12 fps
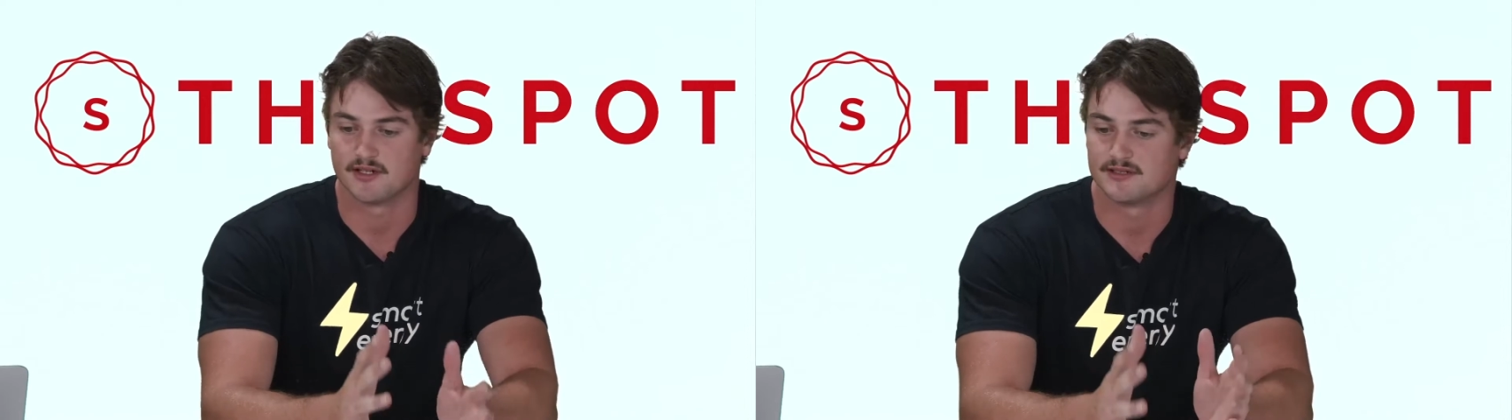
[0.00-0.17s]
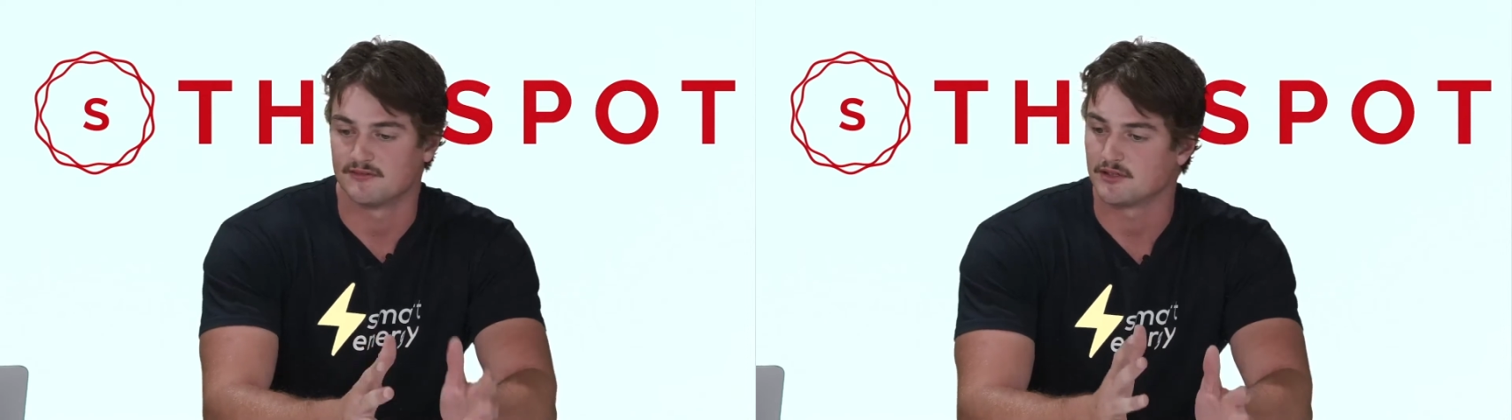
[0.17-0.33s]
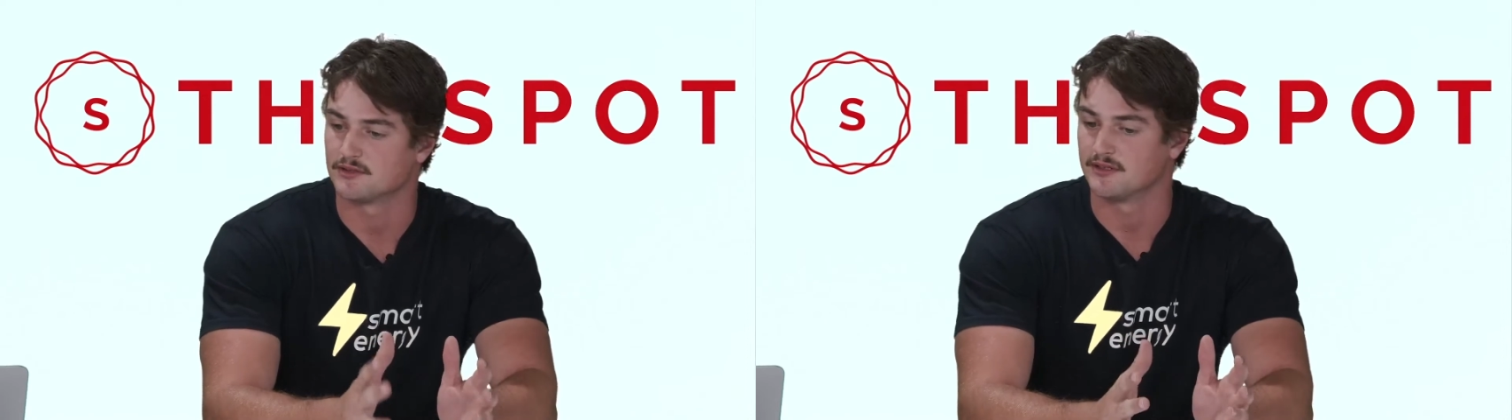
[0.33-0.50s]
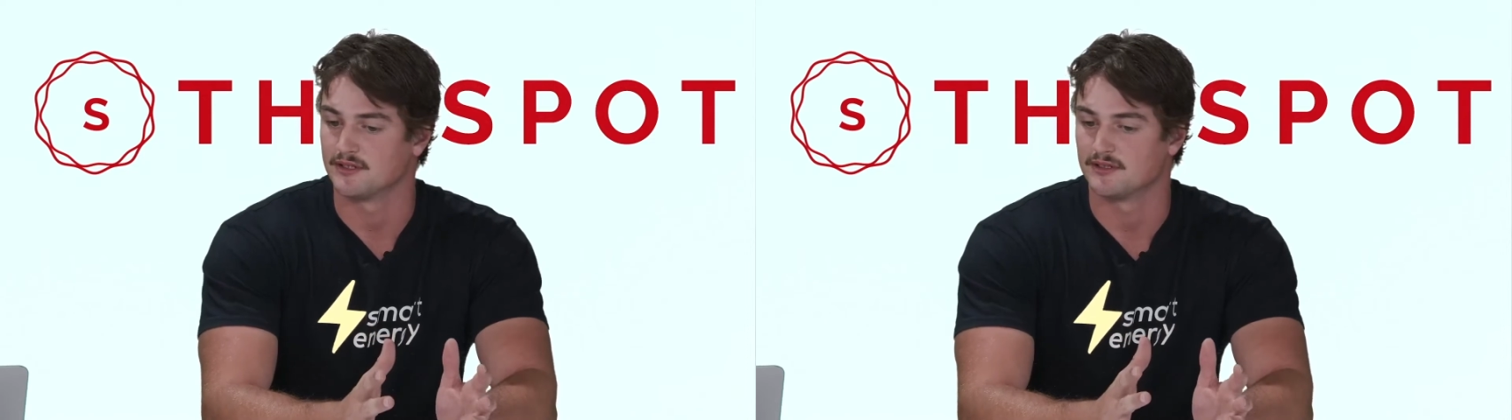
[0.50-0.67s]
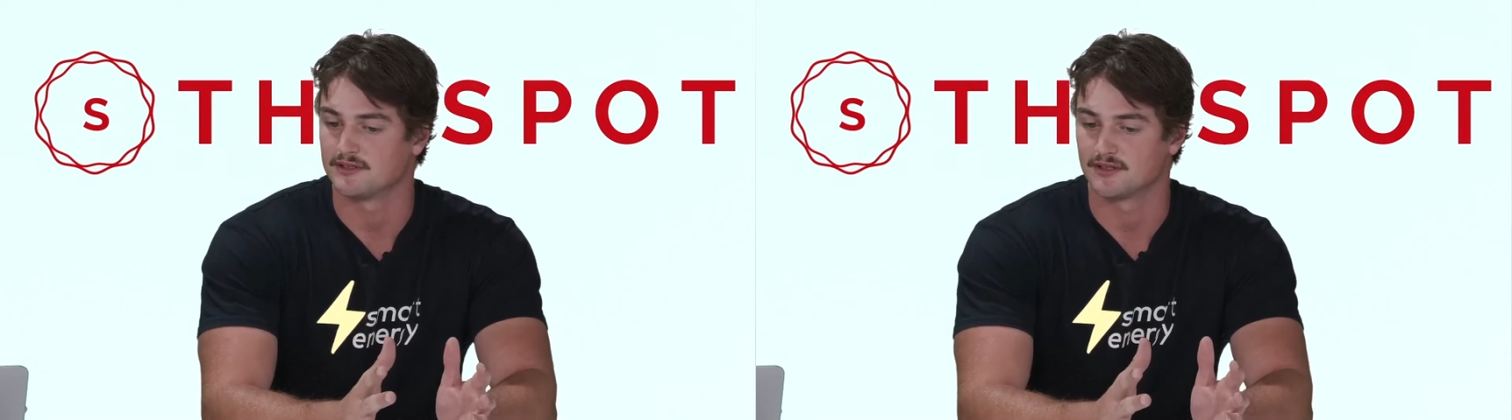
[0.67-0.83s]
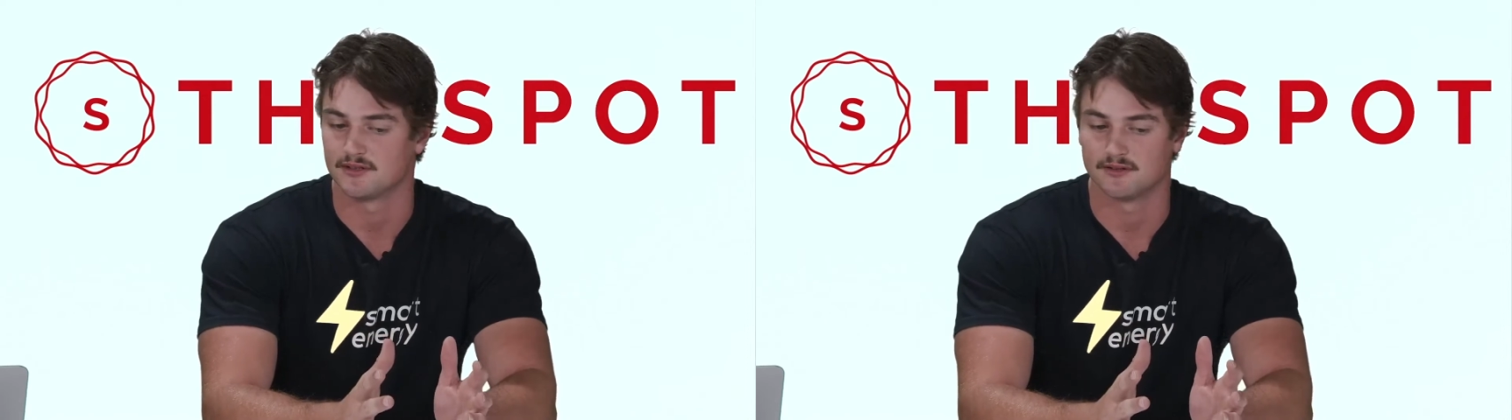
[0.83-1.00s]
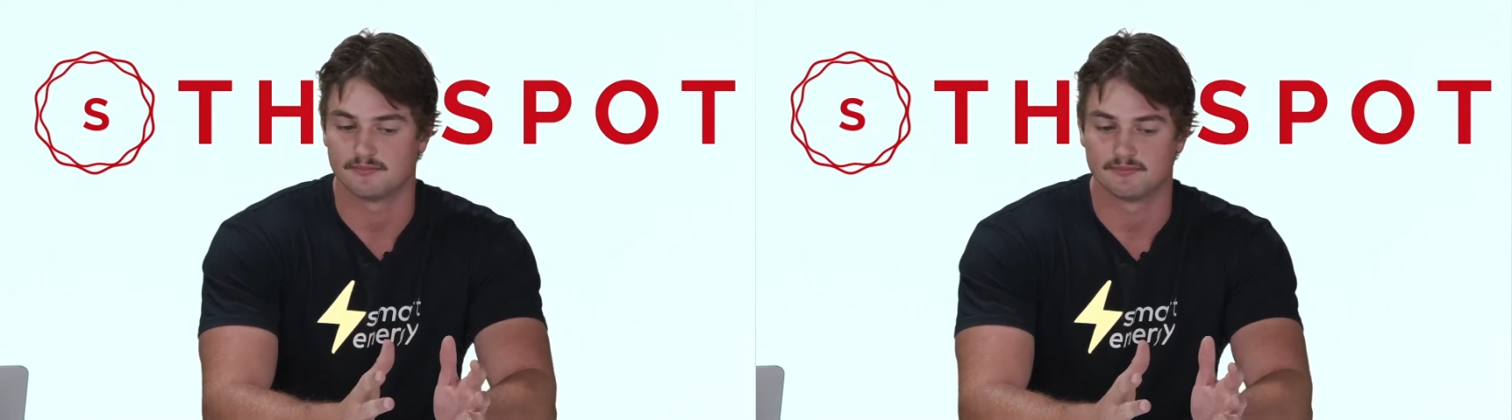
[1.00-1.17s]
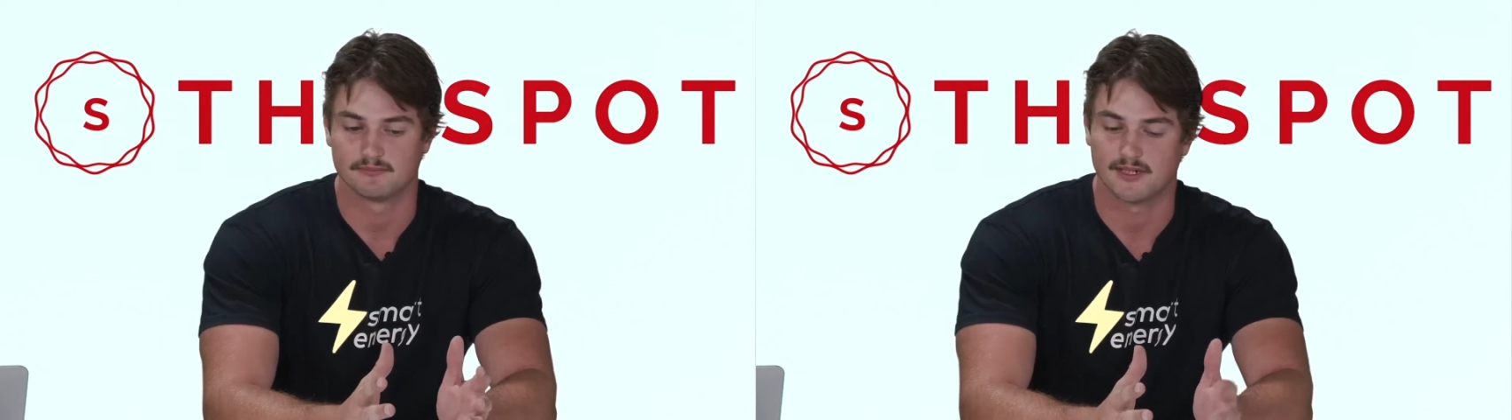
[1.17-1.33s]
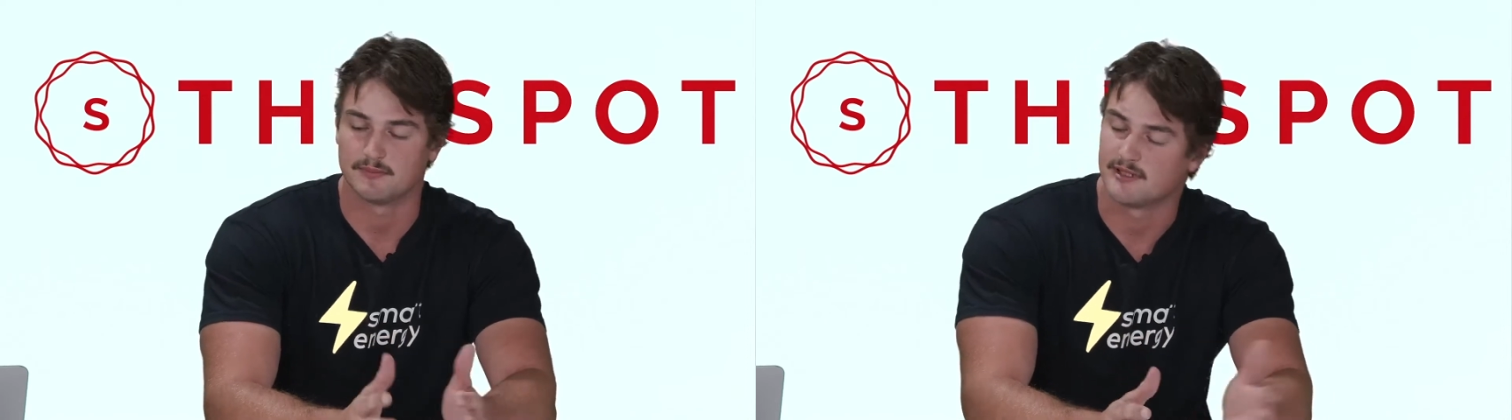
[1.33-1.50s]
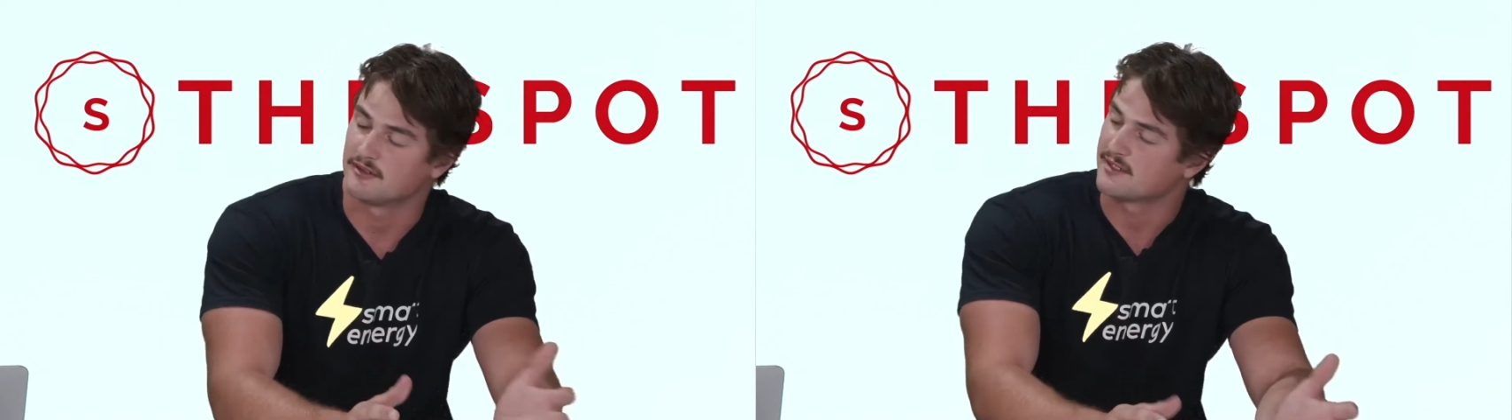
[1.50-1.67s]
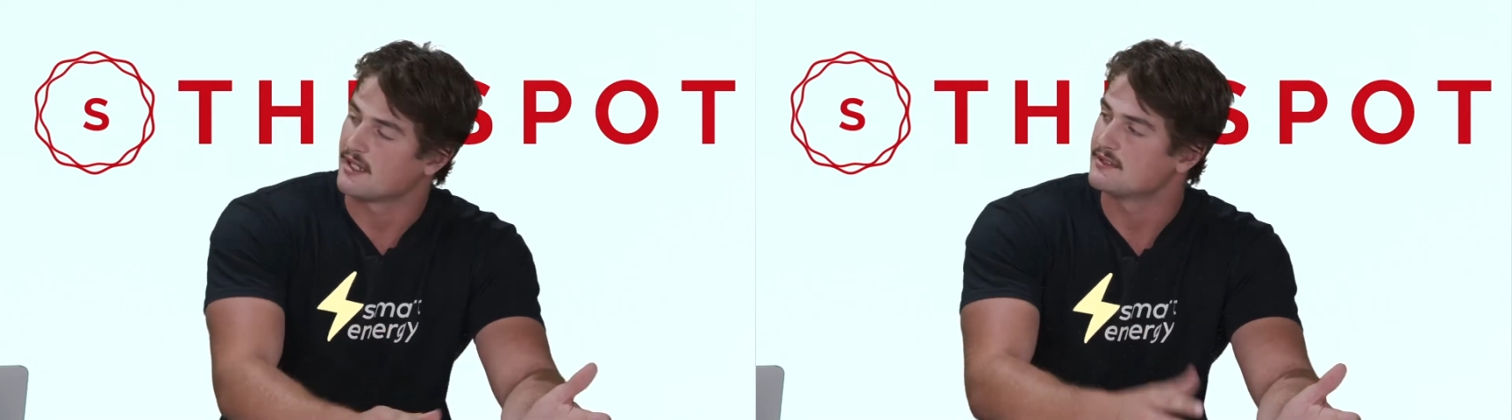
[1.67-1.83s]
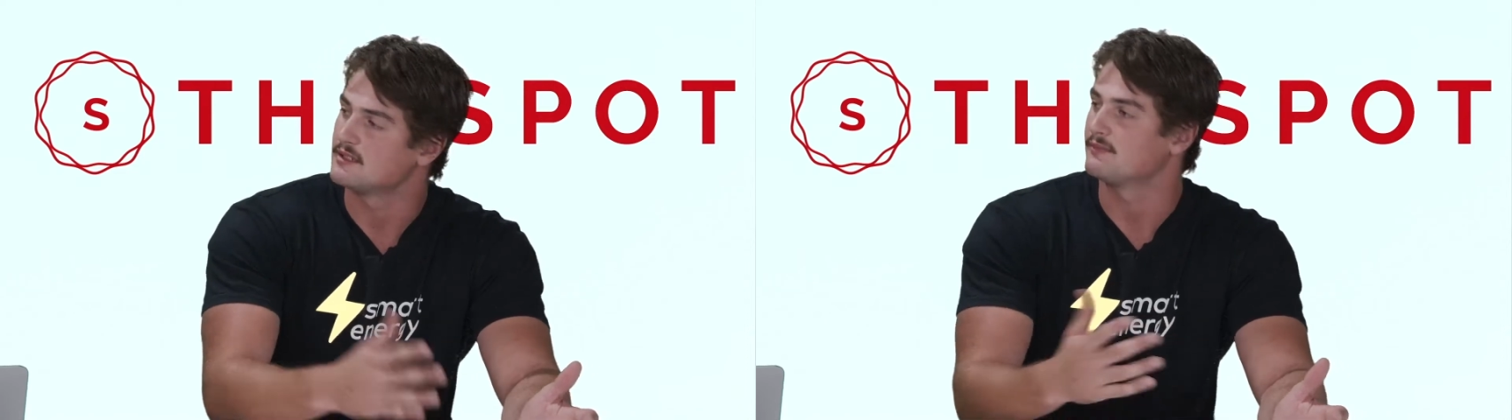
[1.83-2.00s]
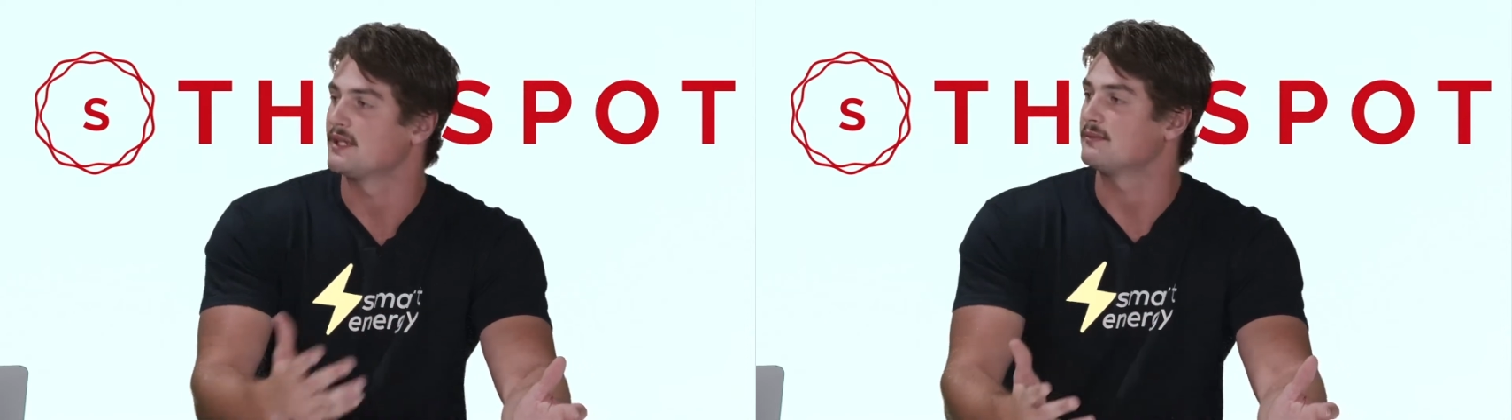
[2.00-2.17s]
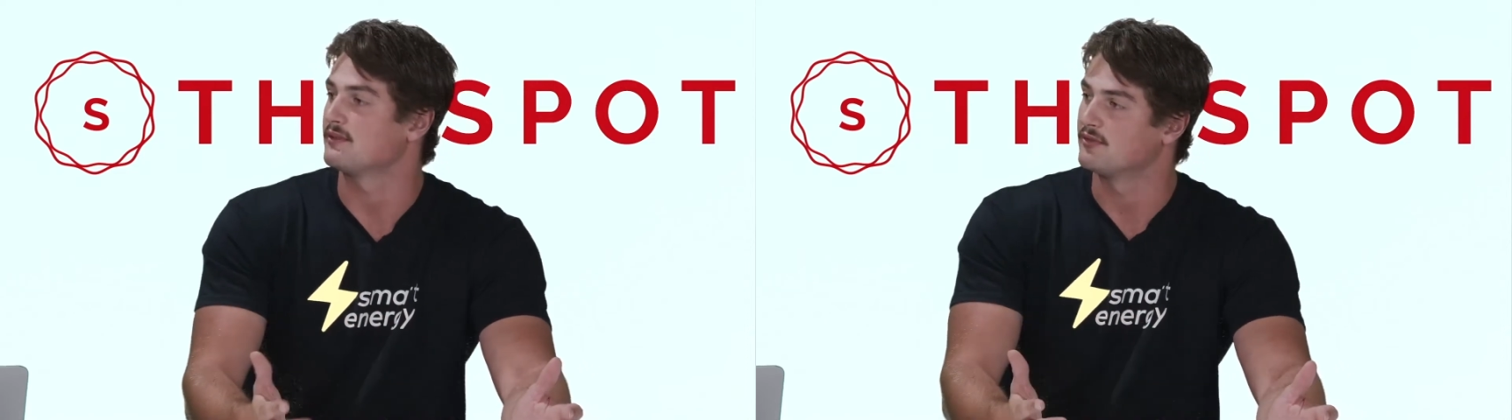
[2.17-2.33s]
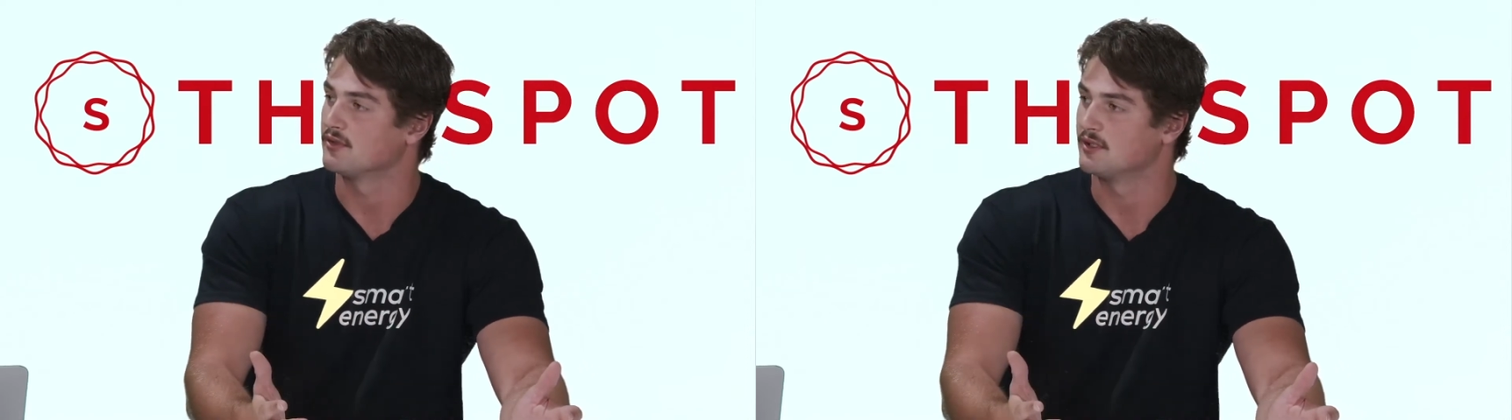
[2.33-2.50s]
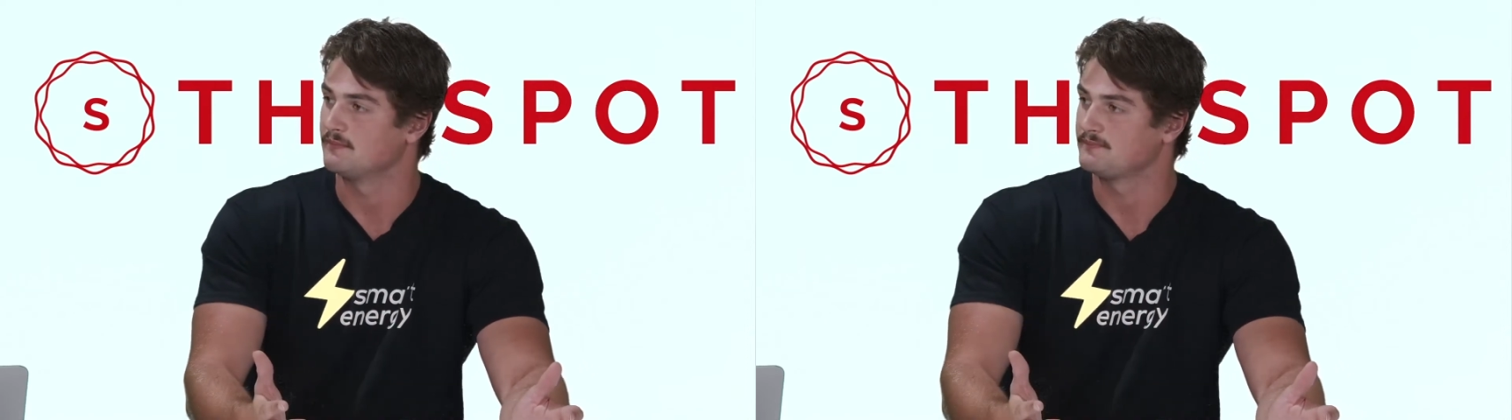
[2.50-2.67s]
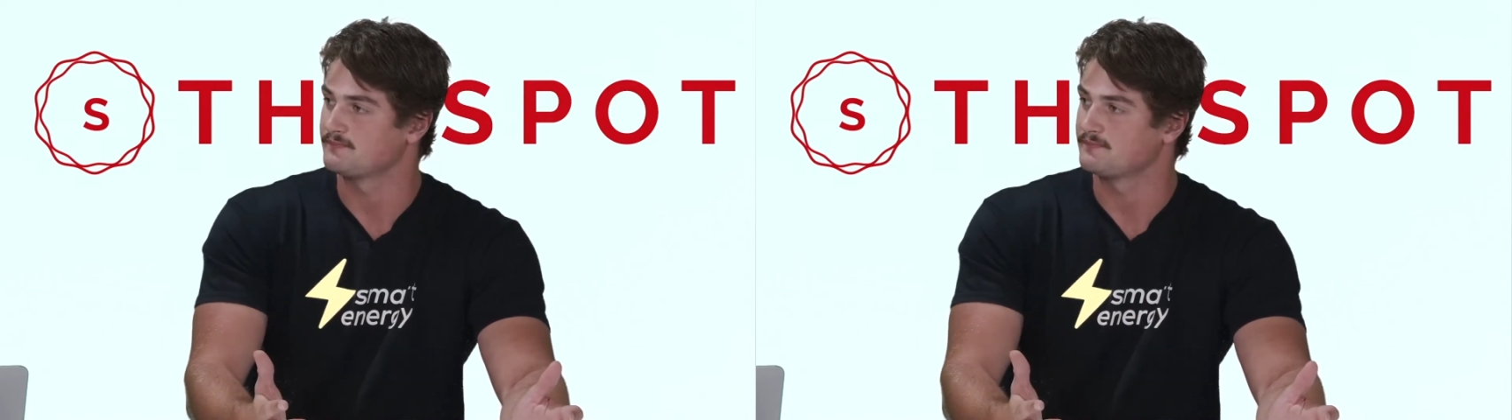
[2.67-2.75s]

of the coin. So people that are against it and people that are for it.